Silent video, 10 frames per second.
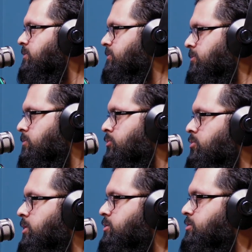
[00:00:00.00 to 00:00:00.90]
of a
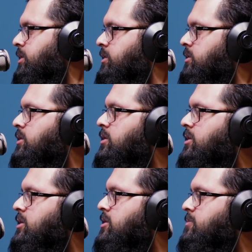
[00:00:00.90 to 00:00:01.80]
broader trend,
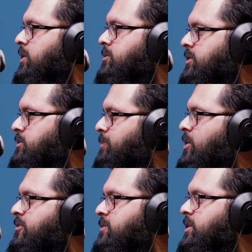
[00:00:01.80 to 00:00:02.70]
but there's a
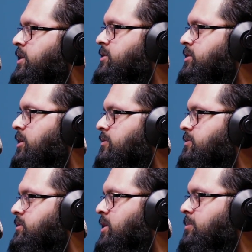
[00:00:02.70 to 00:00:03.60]
part of me that's kind of
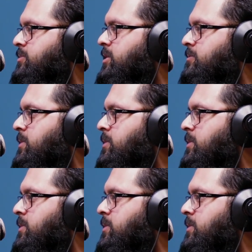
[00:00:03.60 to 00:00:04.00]
skeptic.